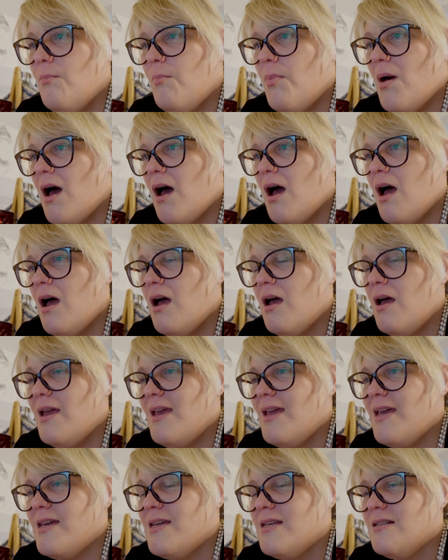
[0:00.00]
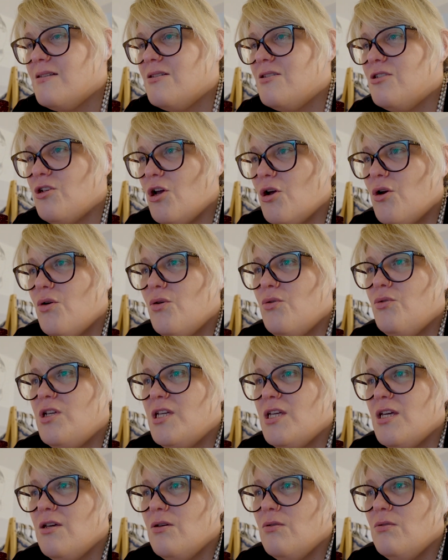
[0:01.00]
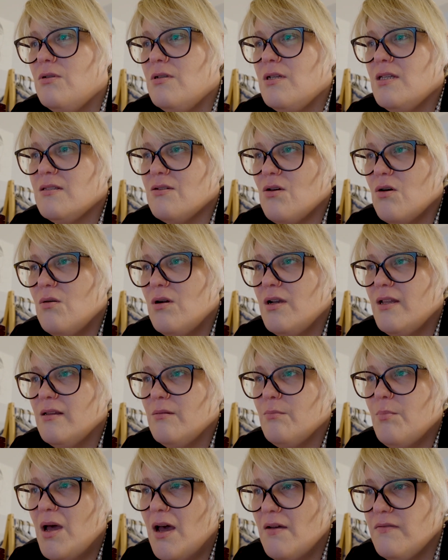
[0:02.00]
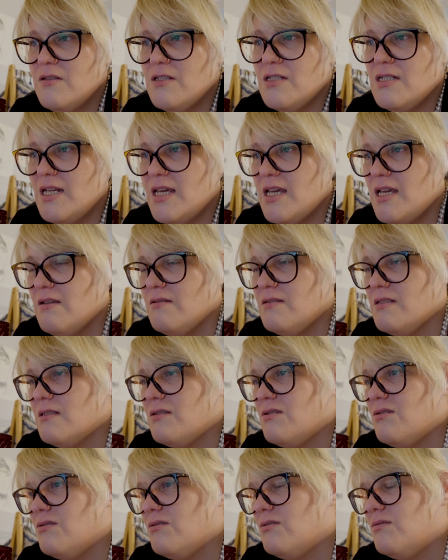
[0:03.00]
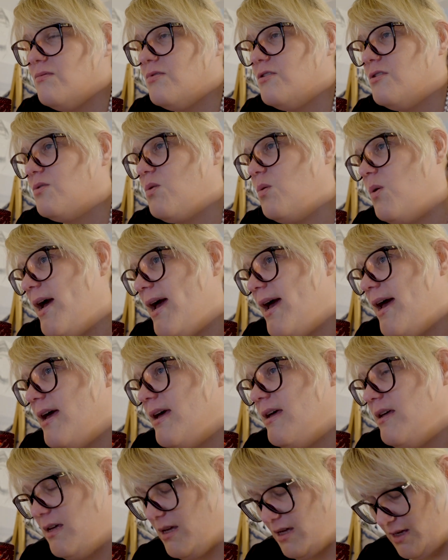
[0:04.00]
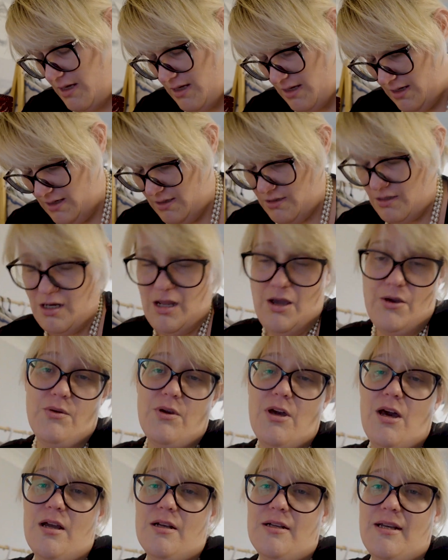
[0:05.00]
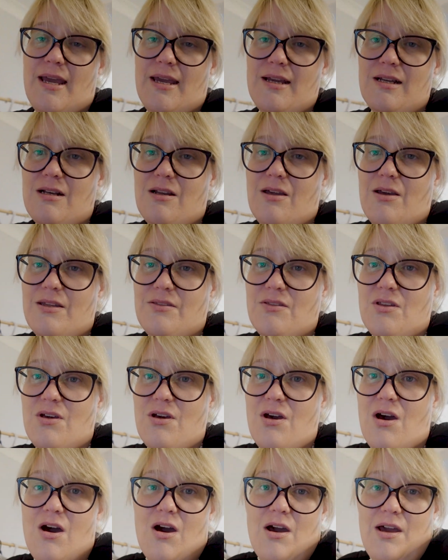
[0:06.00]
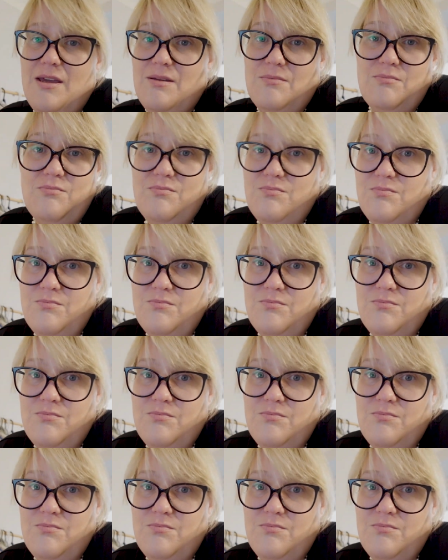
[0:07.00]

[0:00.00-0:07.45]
But it is so cute. It's got little puff sleeves. It's got square, low-cut neckline that I